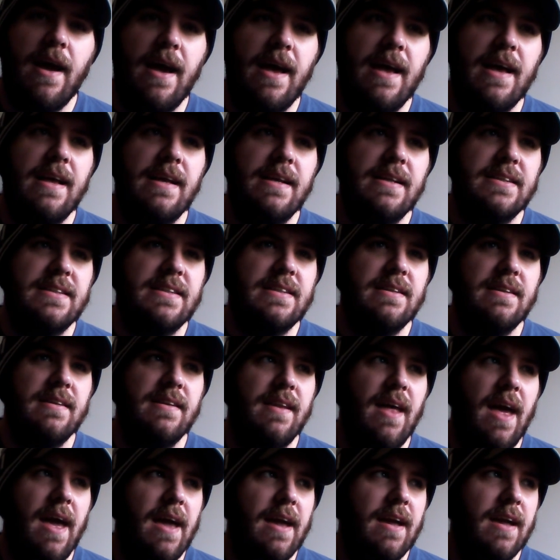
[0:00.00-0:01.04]
as
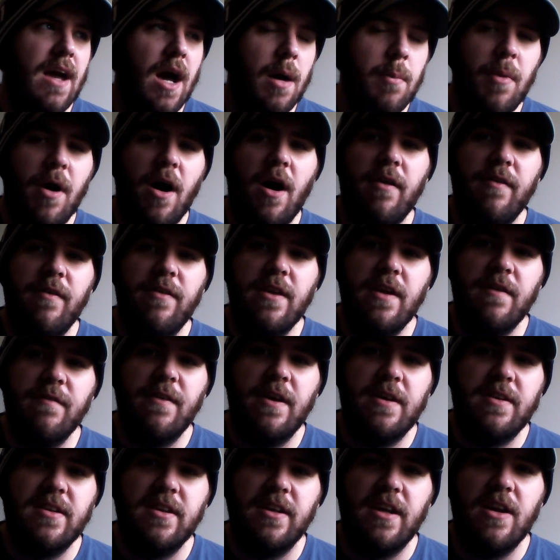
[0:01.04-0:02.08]
they come off the
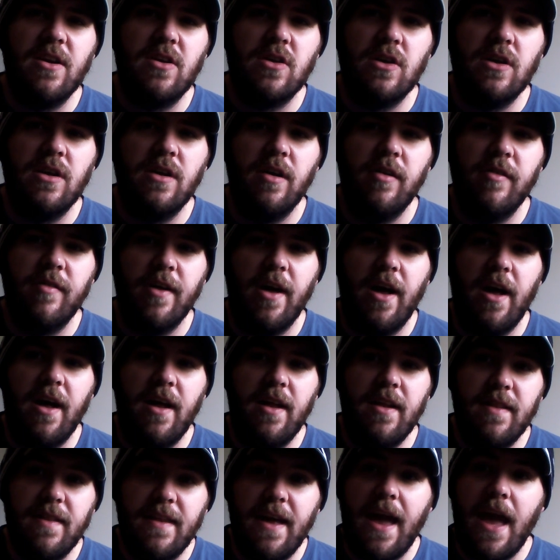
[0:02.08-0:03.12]
investigation of
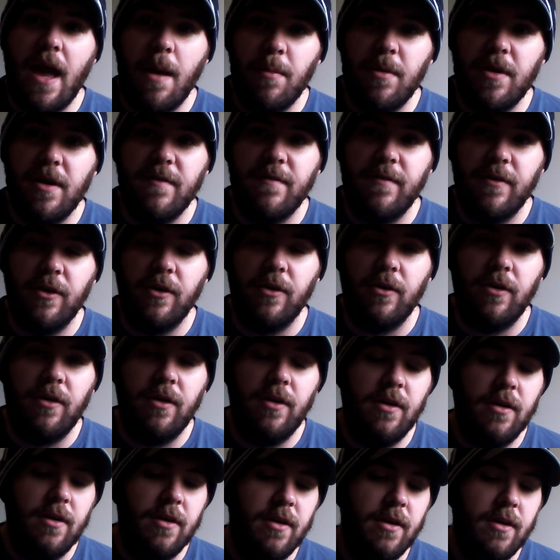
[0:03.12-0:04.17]
the
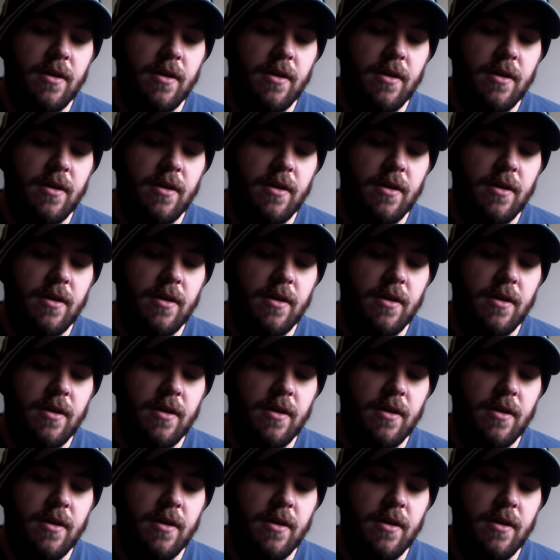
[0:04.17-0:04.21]
Amityville